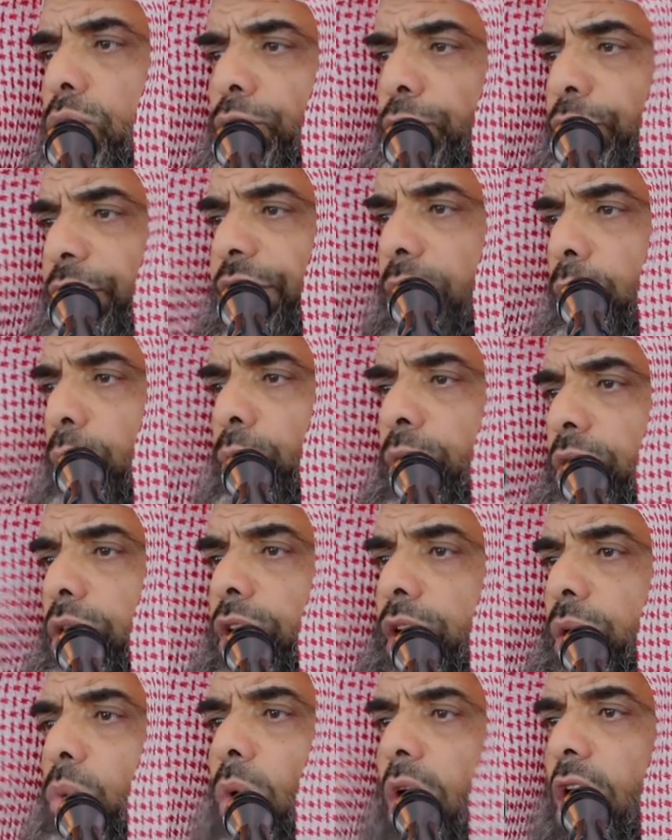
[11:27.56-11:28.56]

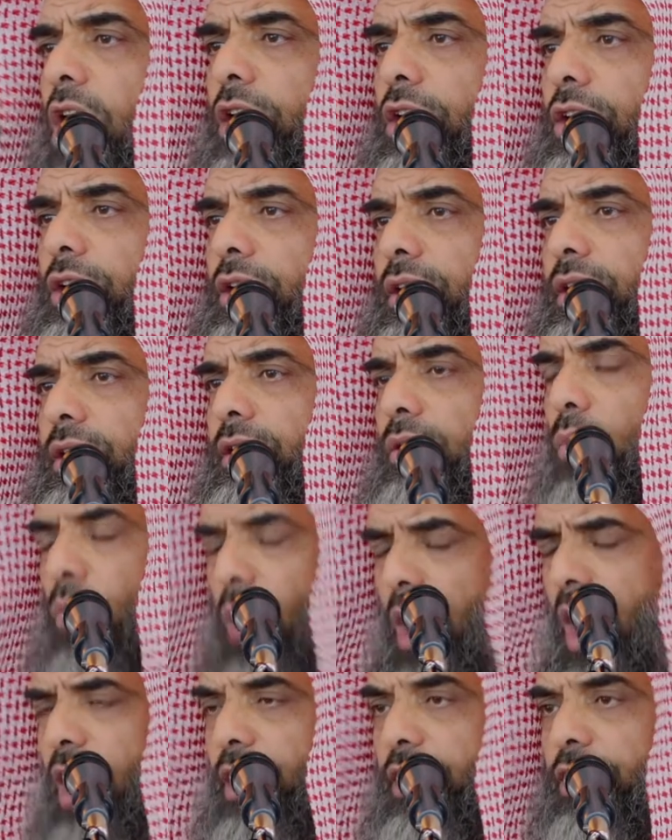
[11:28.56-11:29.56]
frequently walk,
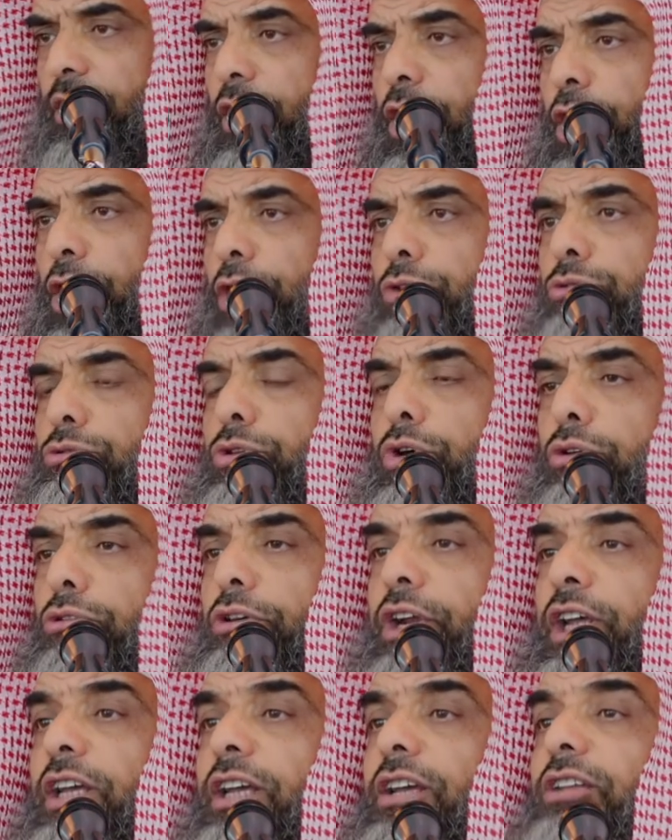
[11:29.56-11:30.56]
walk
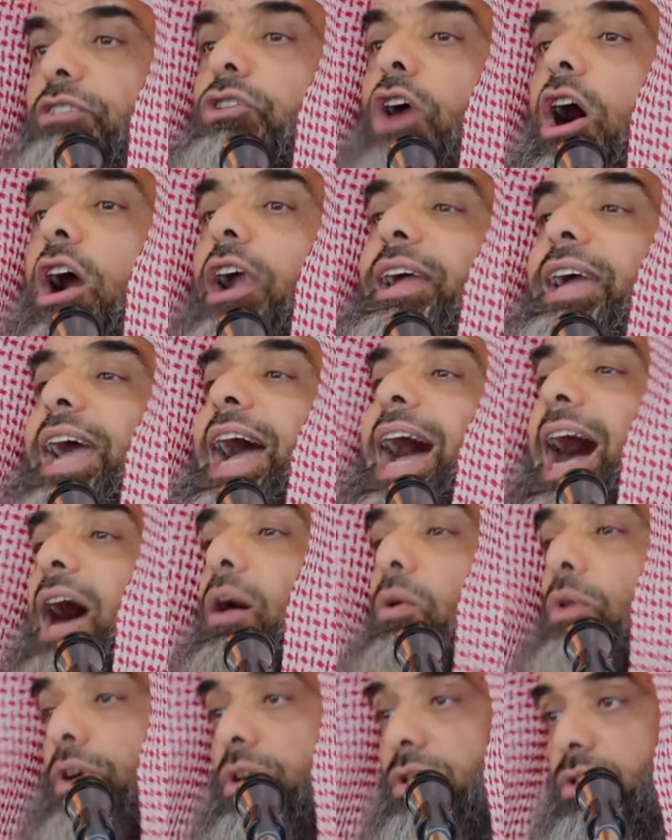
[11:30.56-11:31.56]
during dark
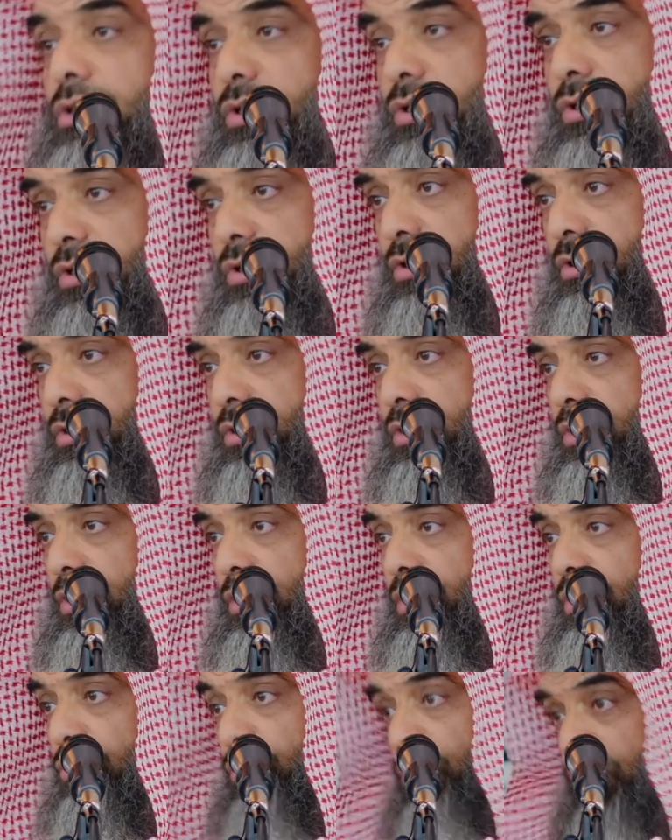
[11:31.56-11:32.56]
hours
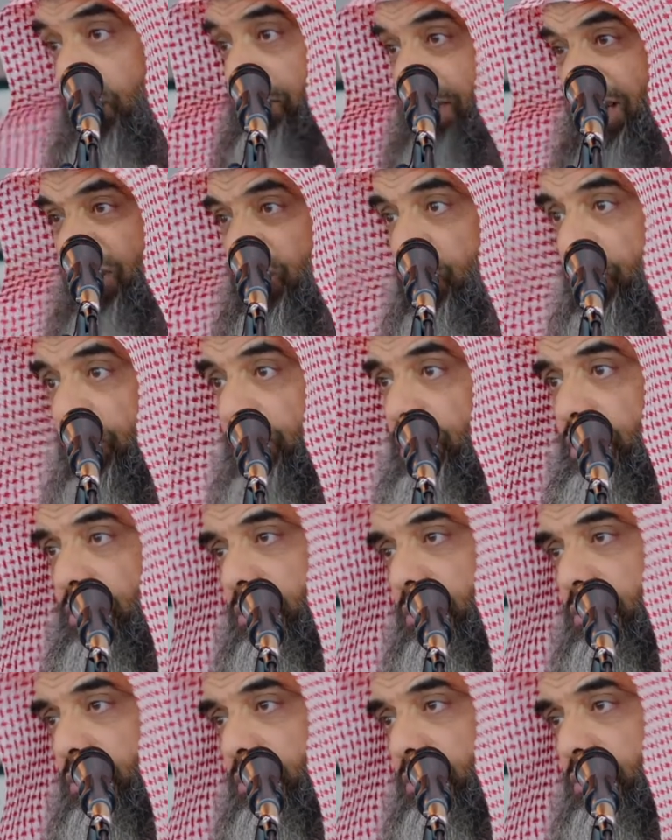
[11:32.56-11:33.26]
to the masjid.